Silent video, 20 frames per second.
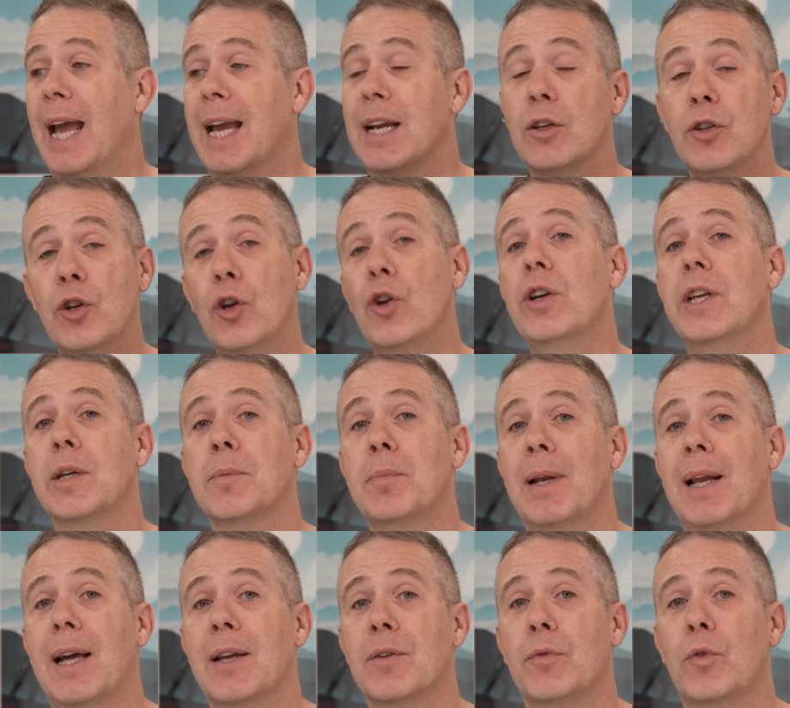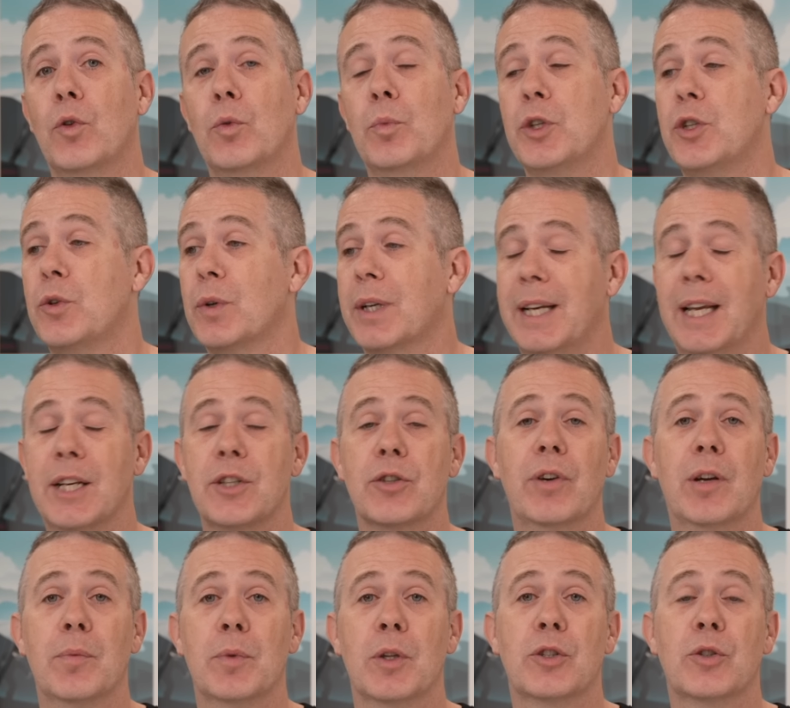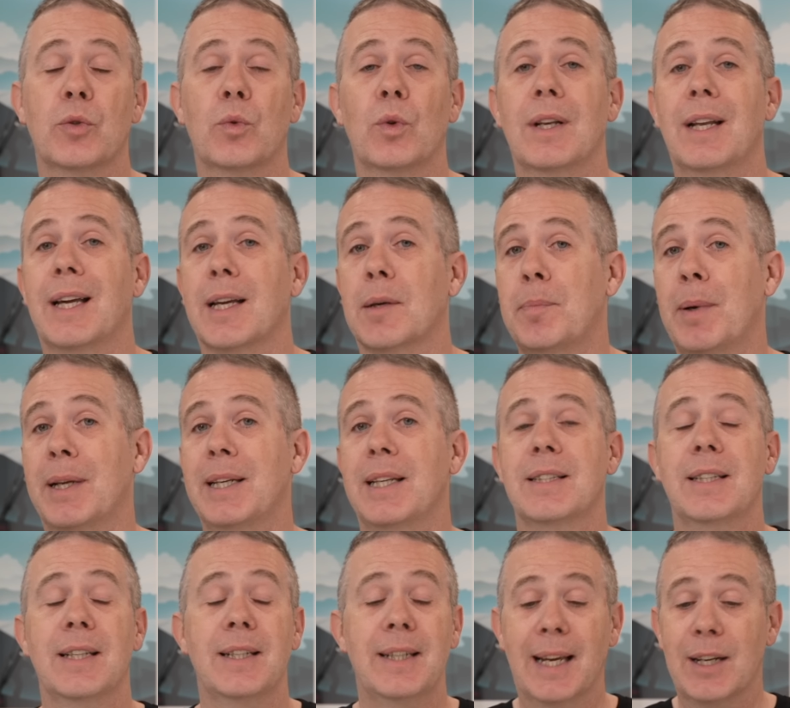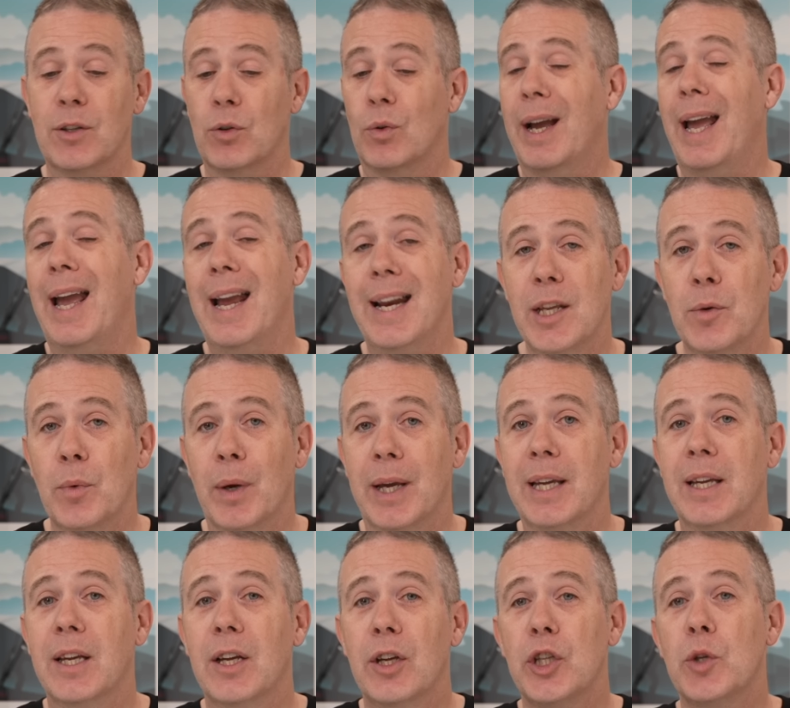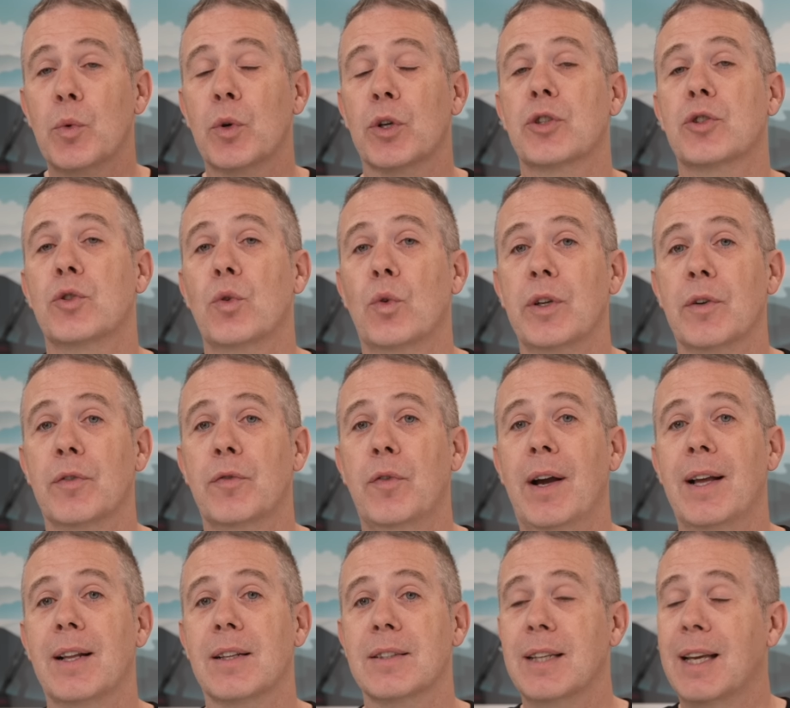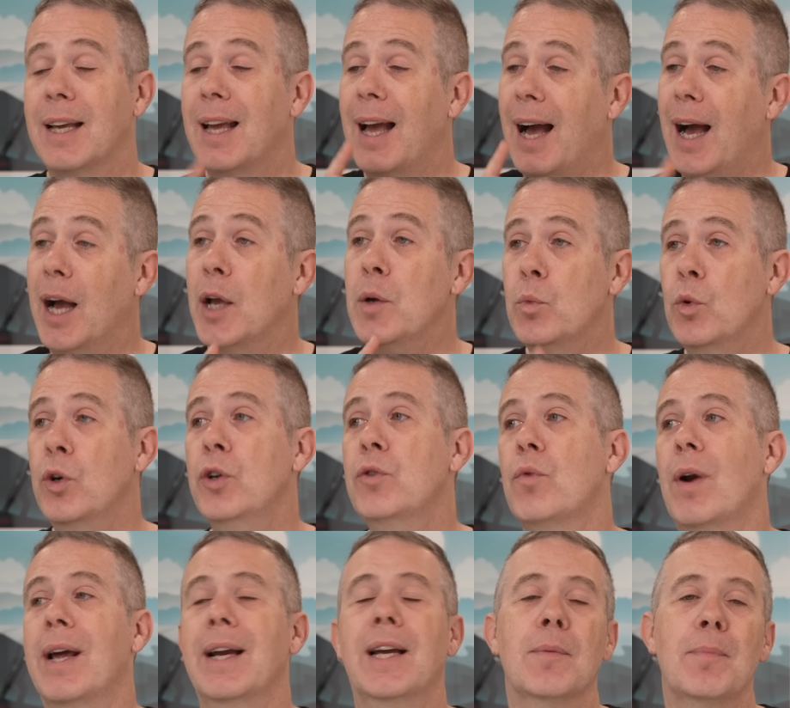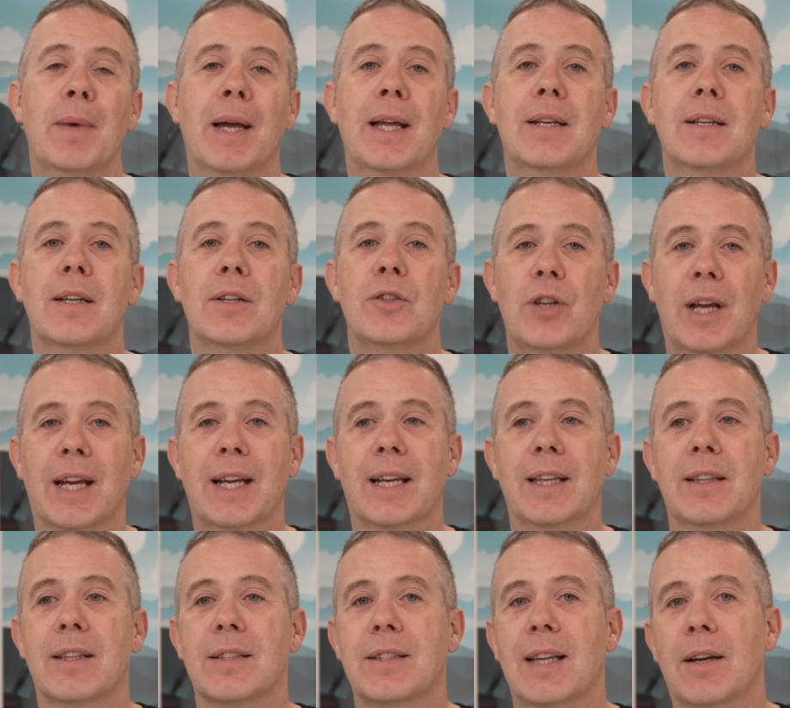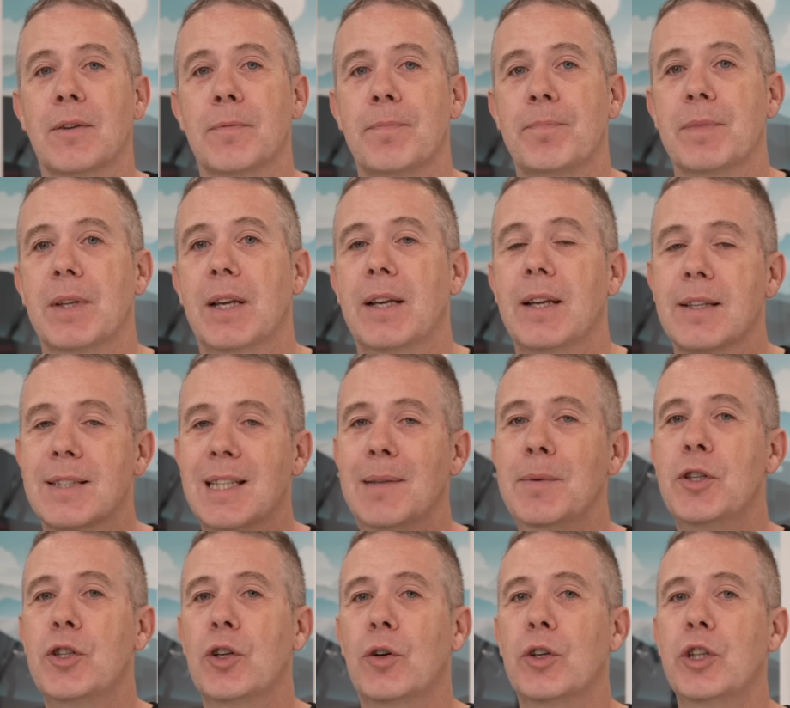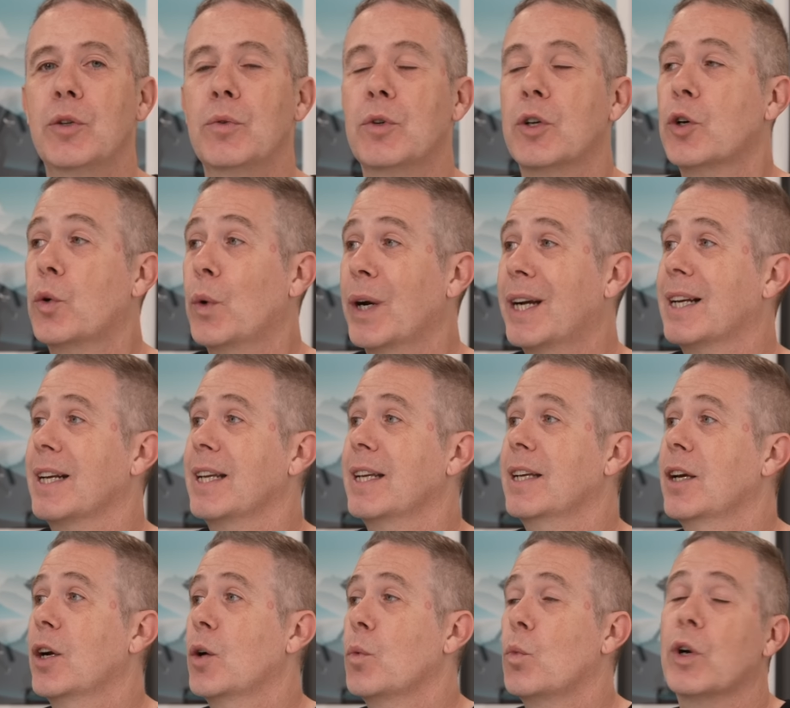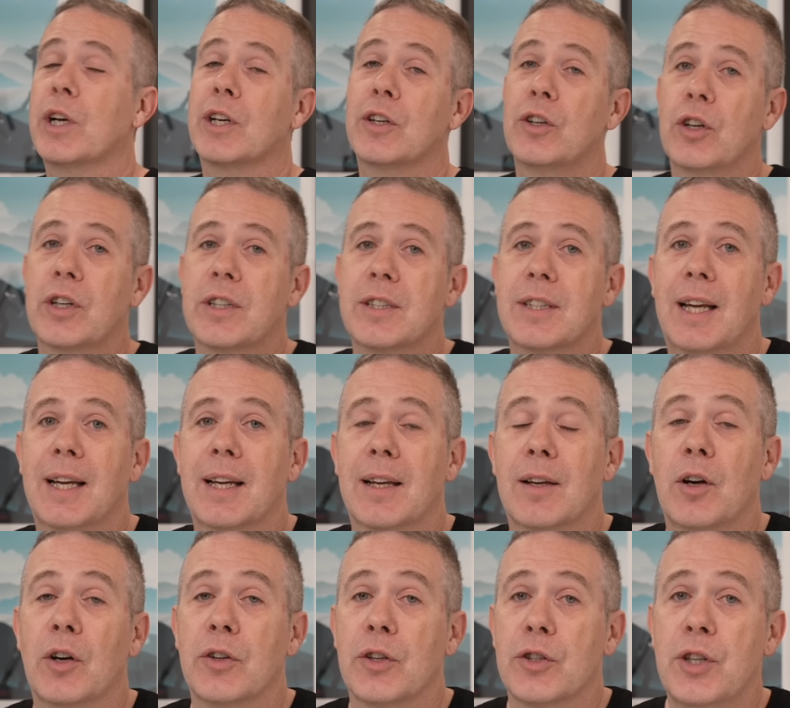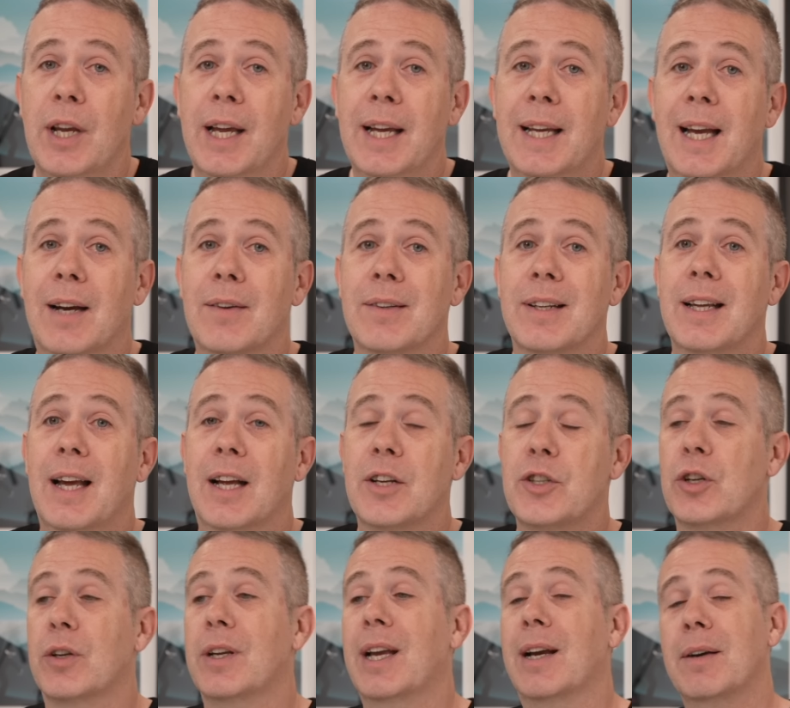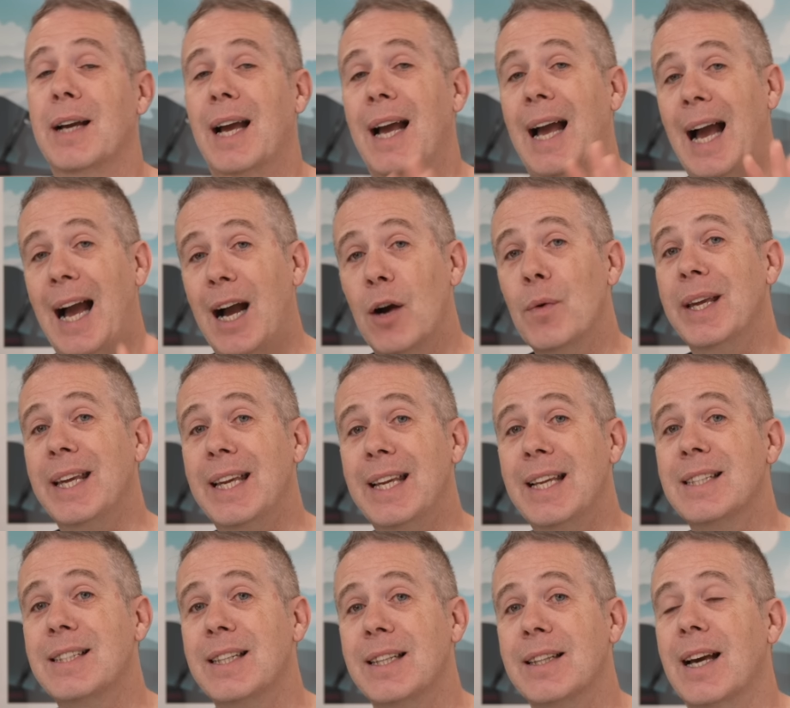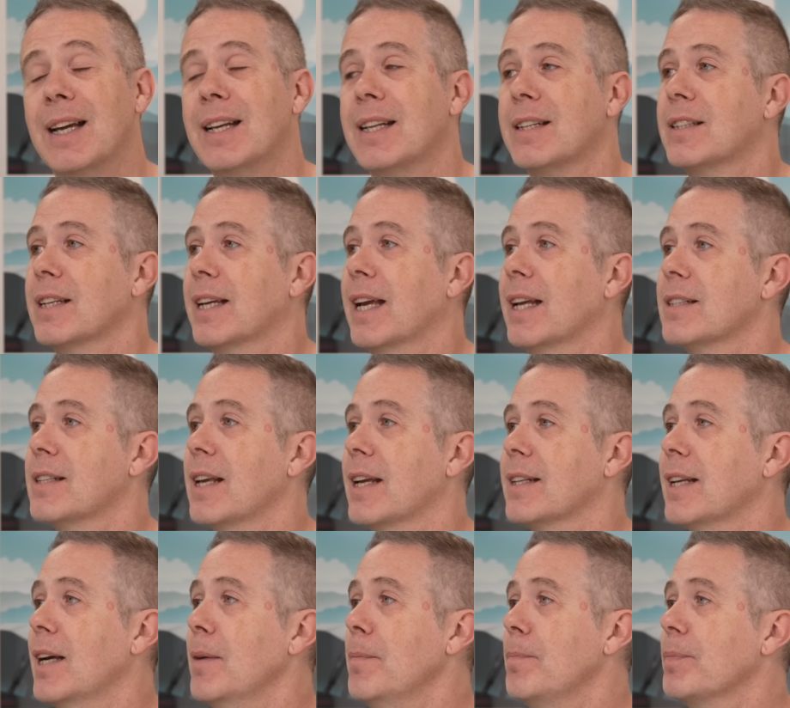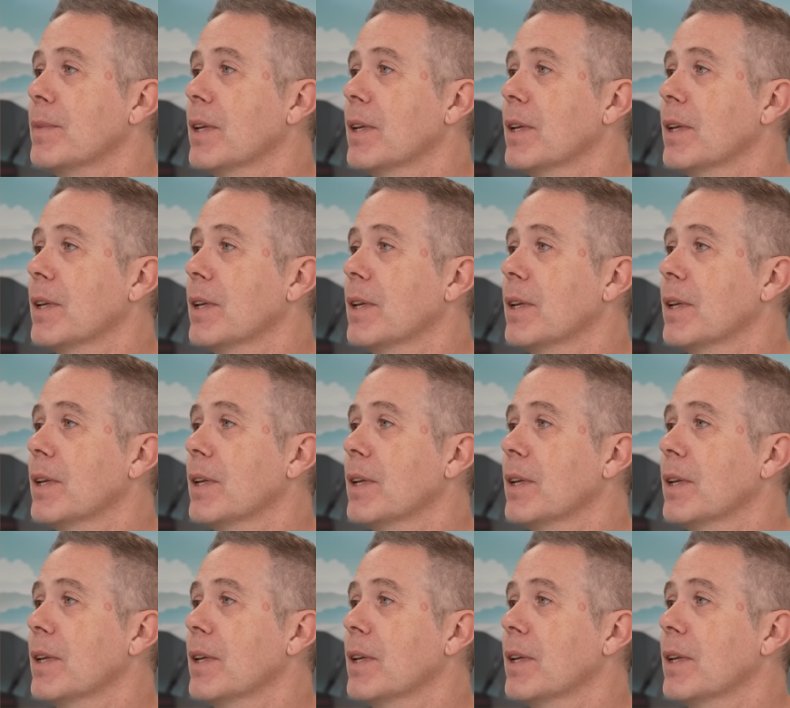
a learning platform which you can integrate with a tool like Bunny C D N or anywhere you want to store your files, I would recommend checking this out. So let me show you quickly what it looks like on the checkout and show you how easy that is to get set up.